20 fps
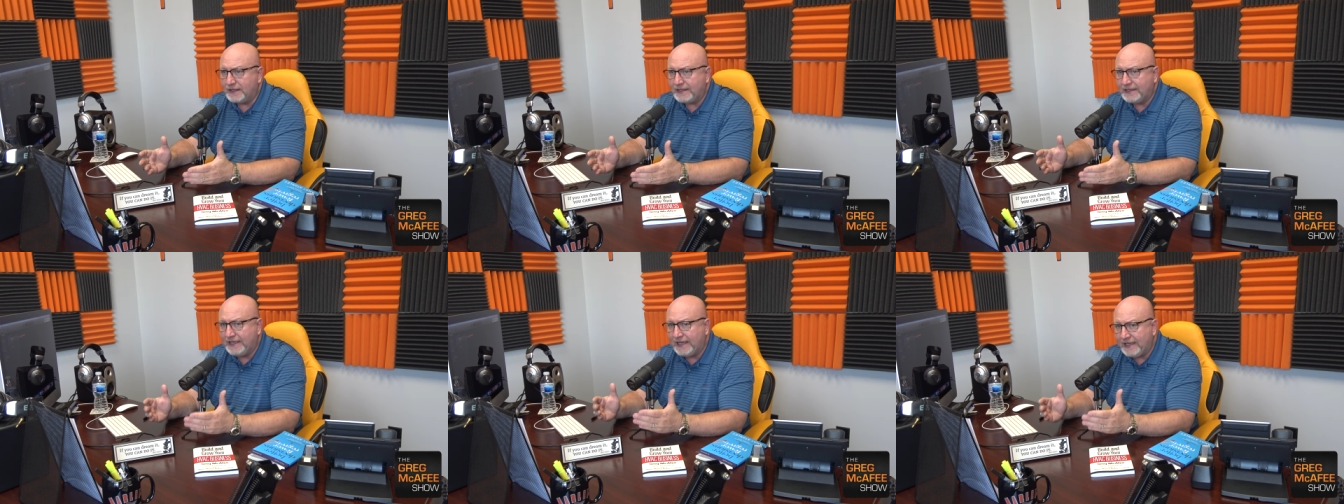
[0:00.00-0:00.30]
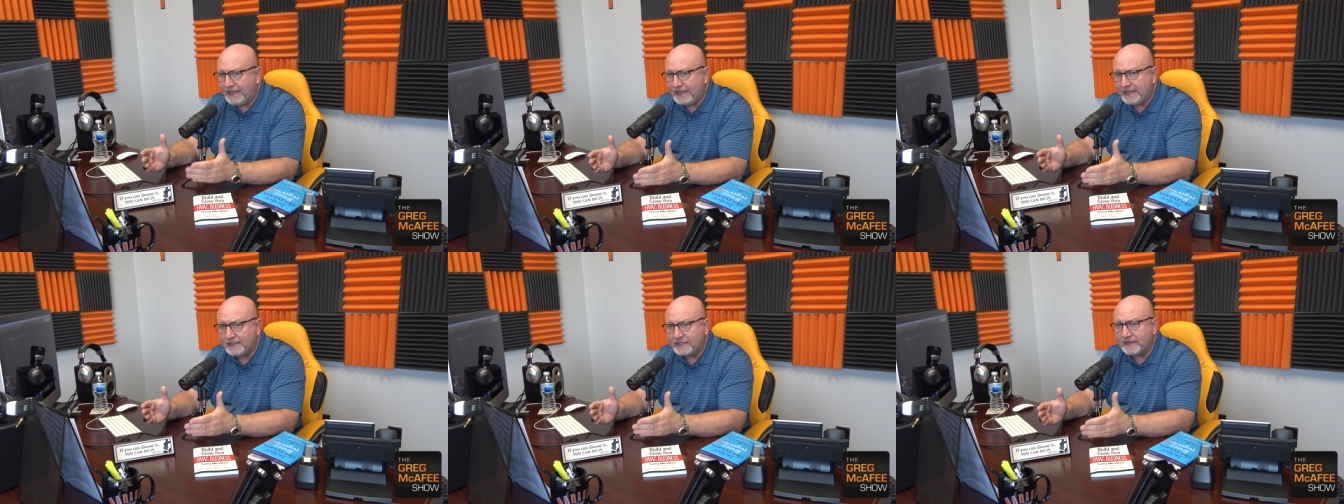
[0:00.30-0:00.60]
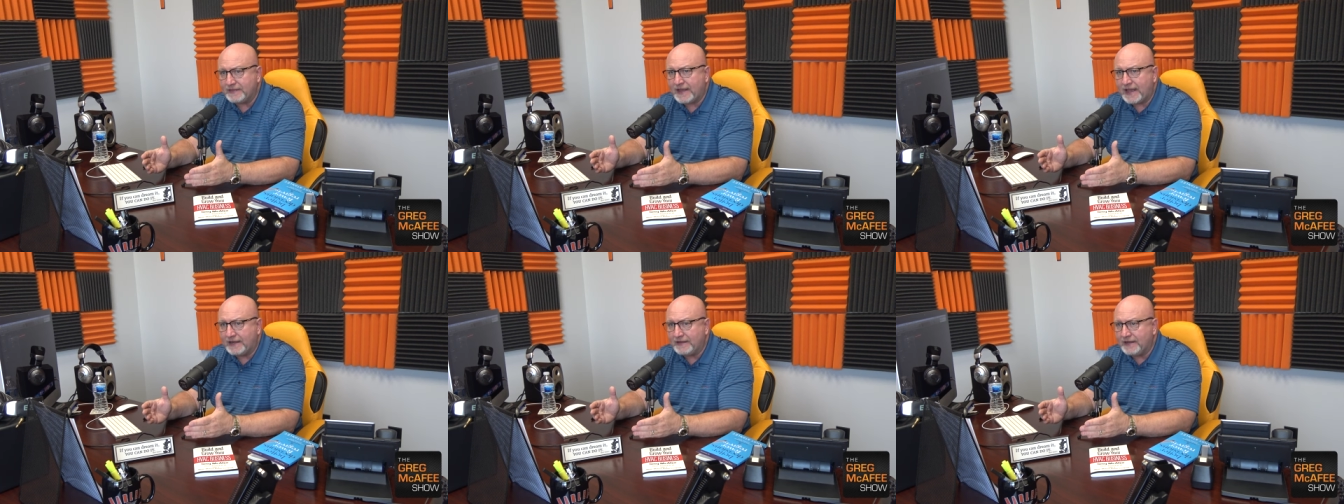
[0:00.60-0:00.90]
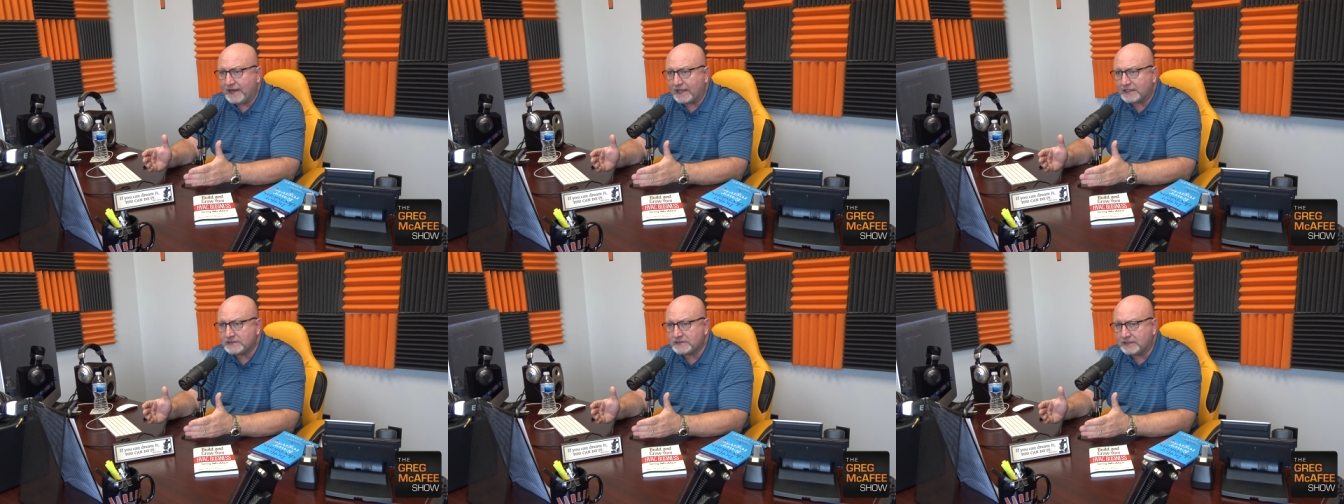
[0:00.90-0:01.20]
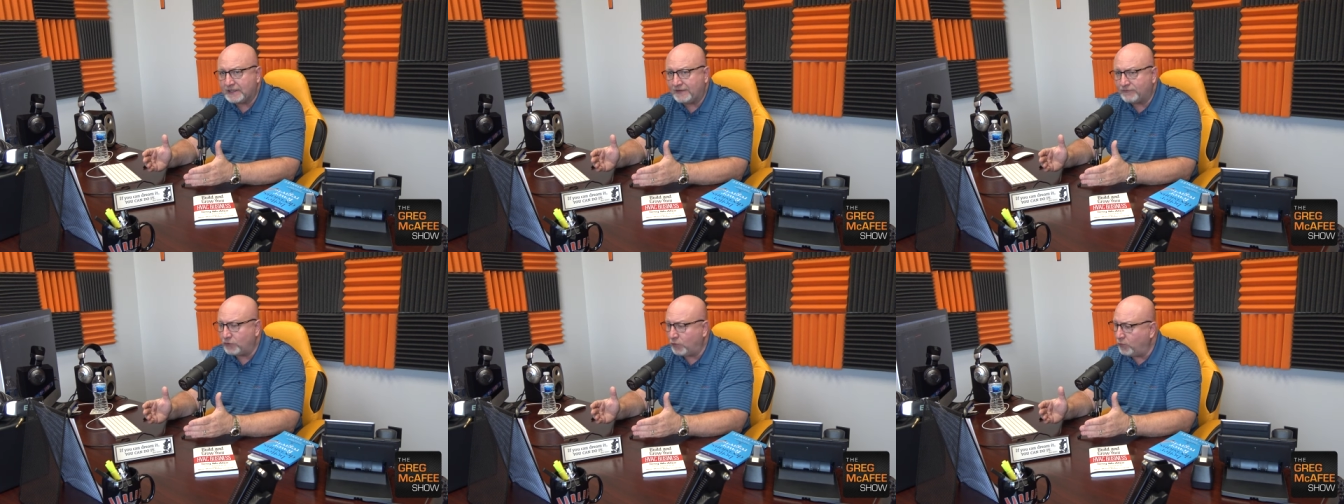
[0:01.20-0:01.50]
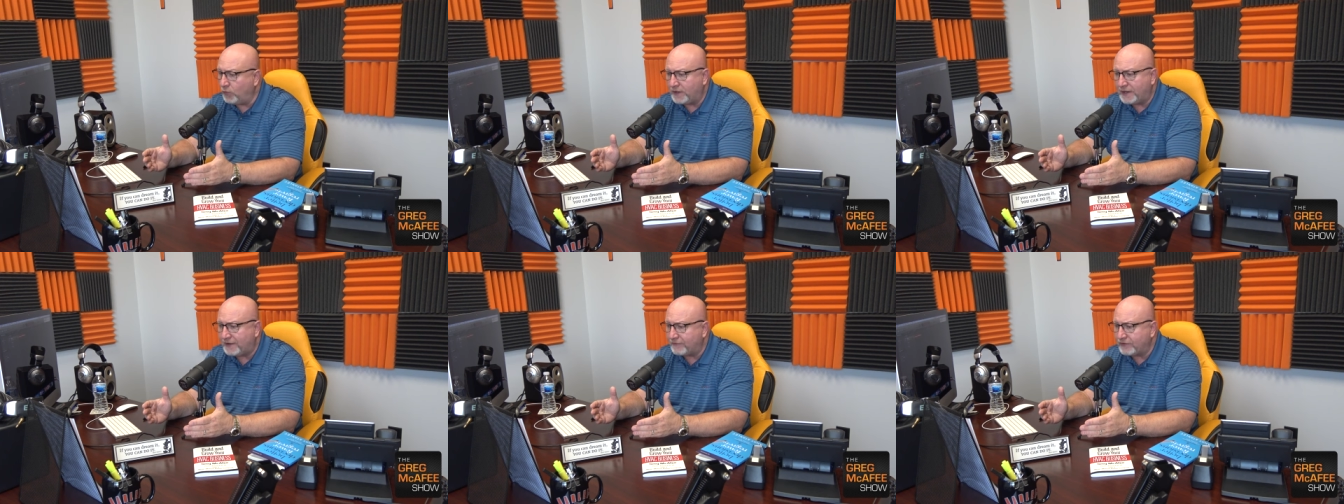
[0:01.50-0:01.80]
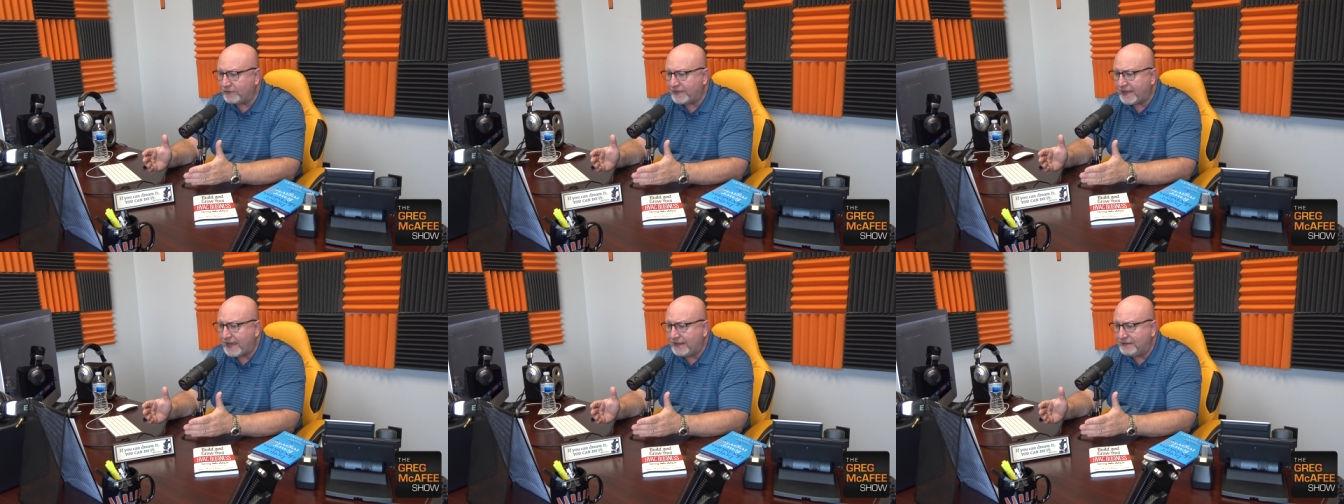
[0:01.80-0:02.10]
getting to that next level,
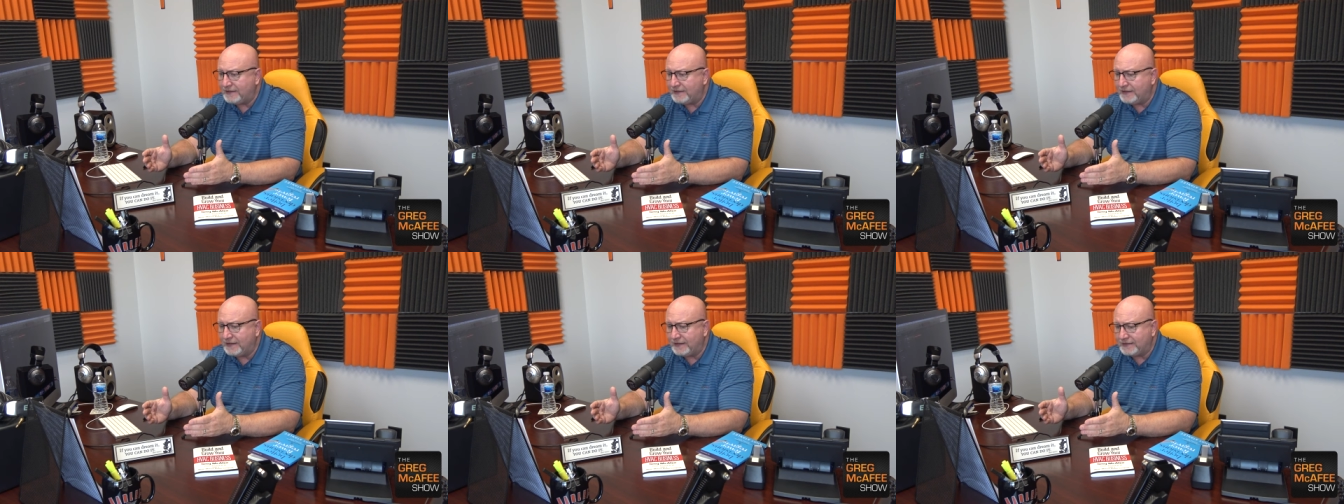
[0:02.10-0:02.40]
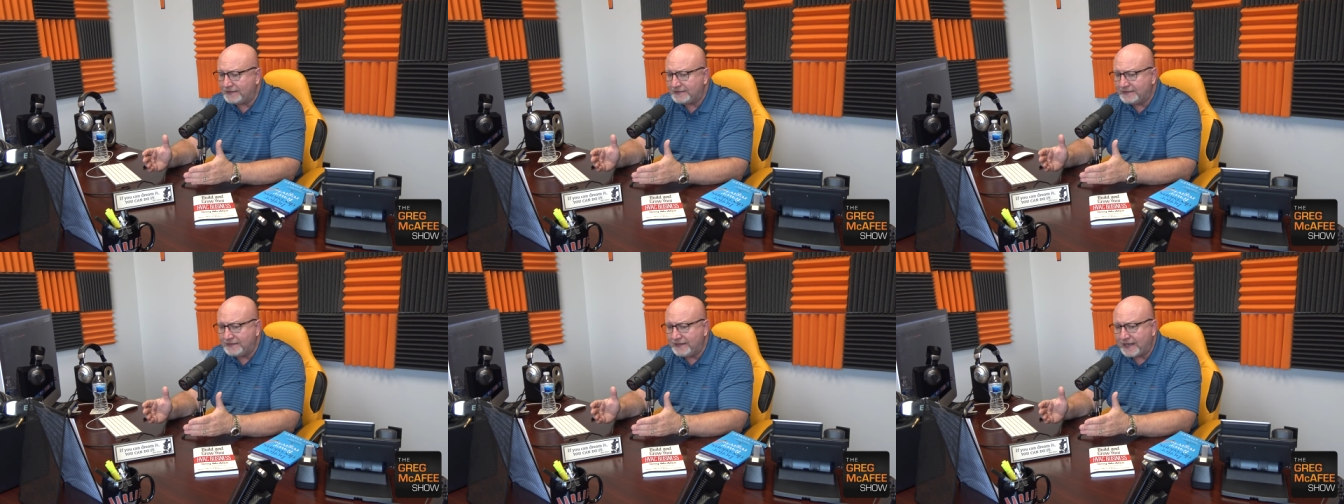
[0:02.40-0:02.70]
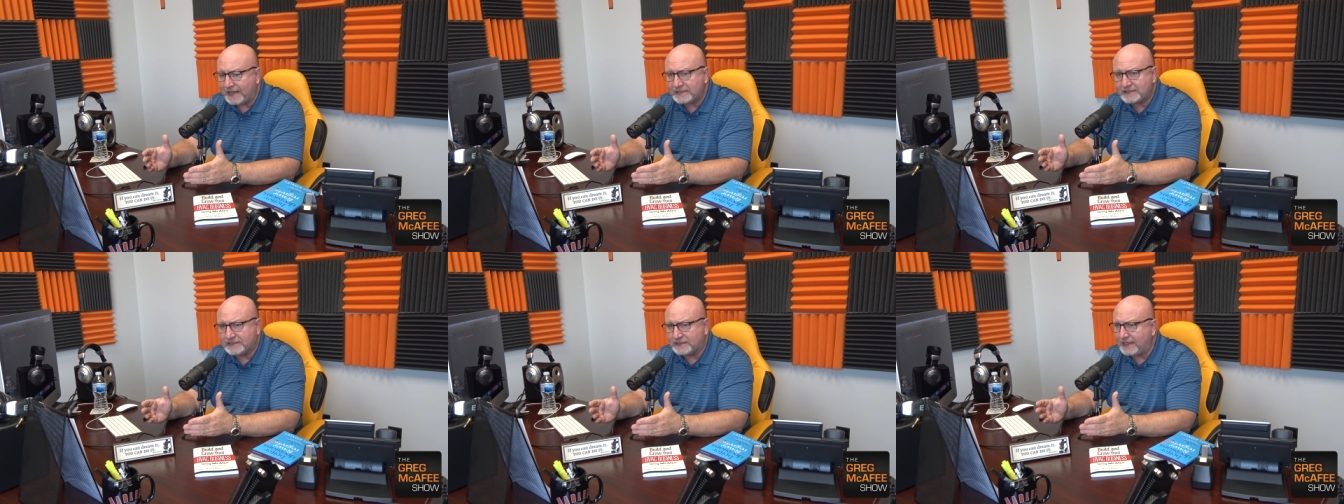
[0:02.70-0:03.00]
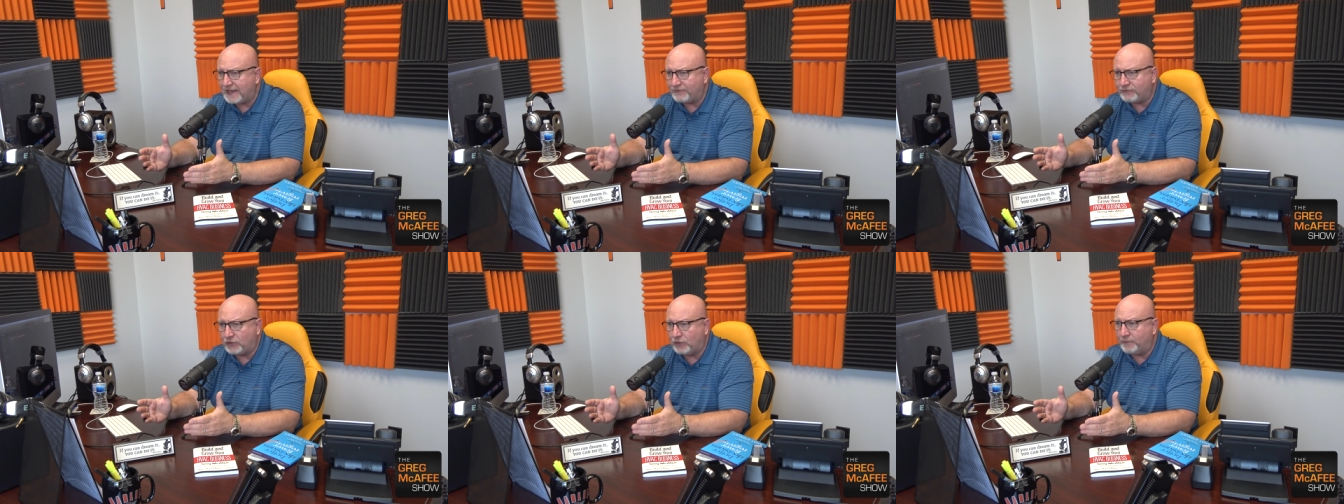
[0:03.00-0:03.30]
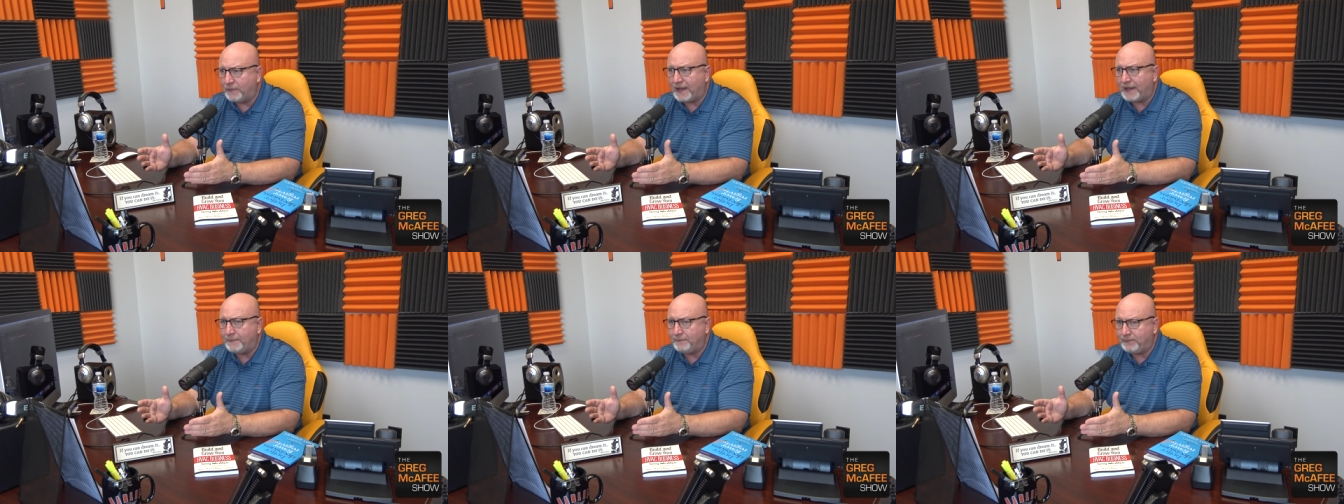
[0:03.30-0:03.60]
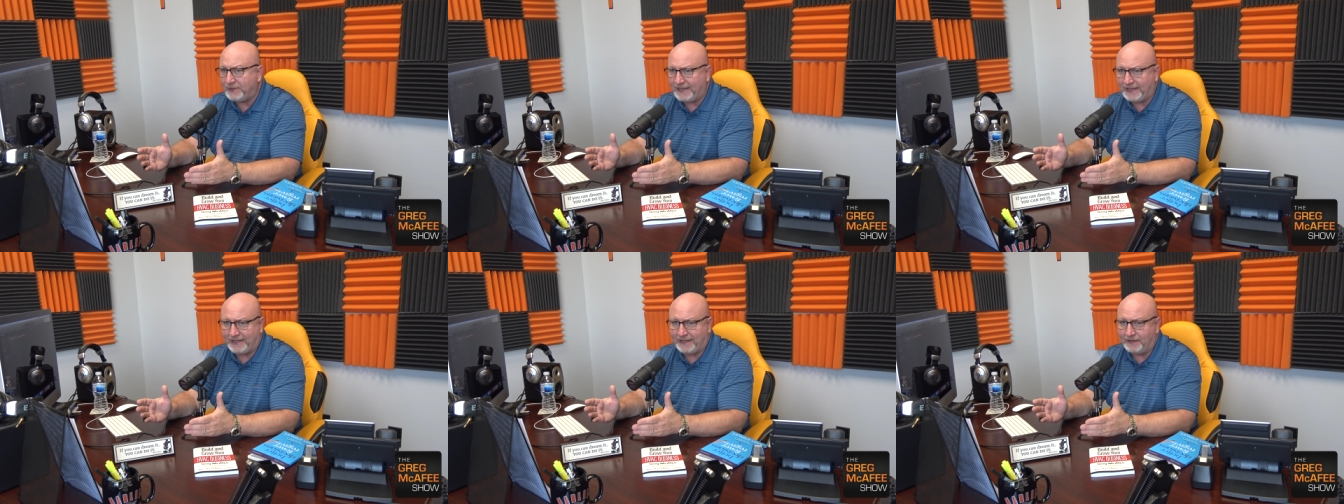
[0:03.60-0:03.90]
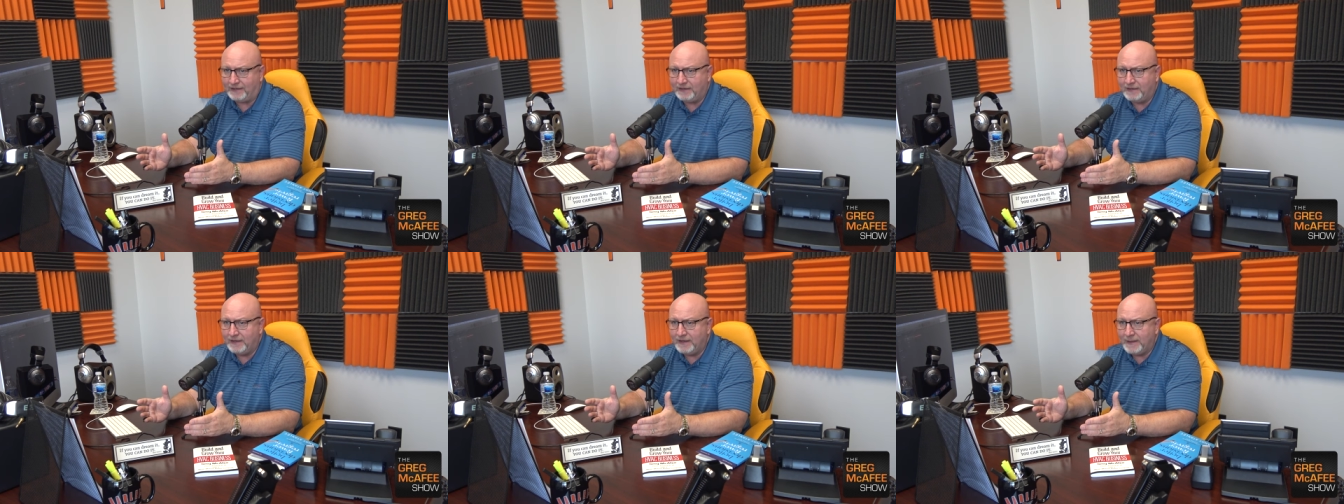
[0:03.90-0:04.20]
whatever that next level might be.